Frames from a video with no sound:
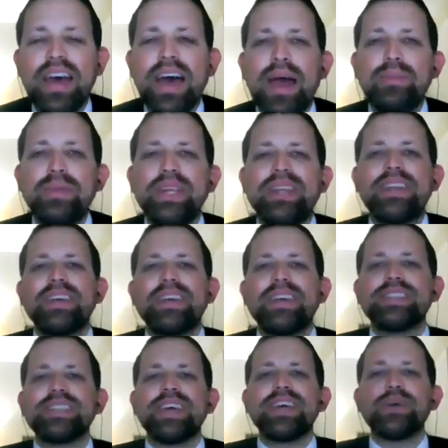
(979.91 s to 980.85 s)
I mean,
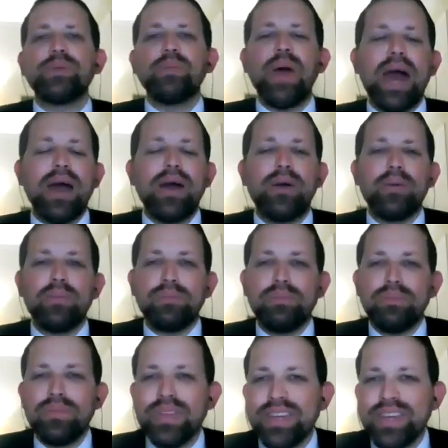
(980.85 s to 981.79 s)
it's like,
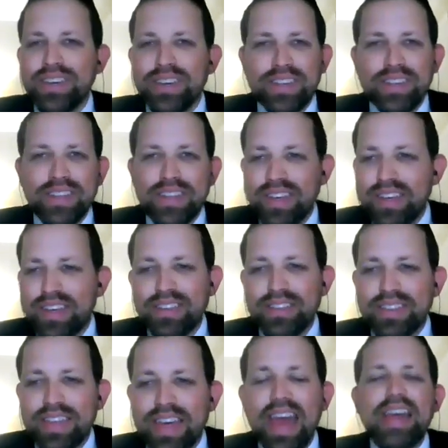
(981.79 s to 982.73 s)
wow,
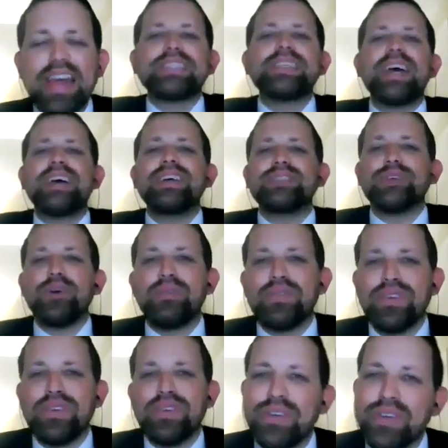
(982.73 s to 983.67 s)
the exile's
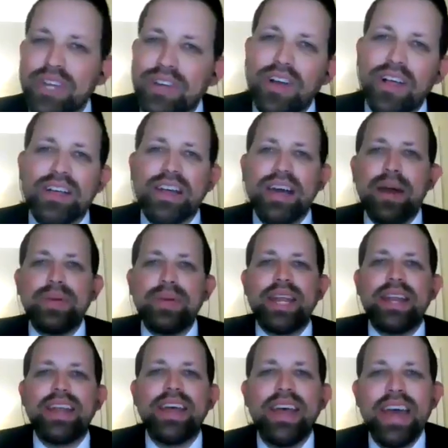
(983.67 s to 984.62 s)
over. You can all come
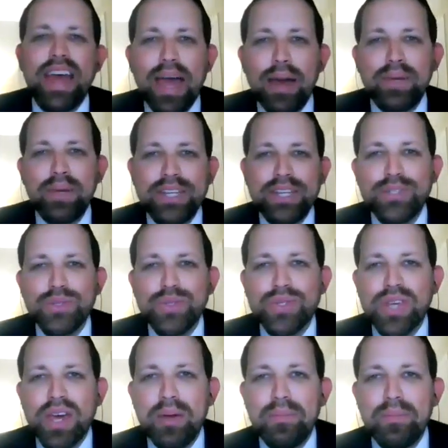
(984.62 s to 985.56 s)
in. How many
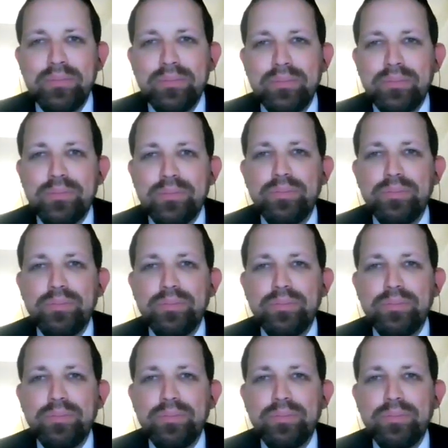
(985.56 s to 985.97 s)
Jews come?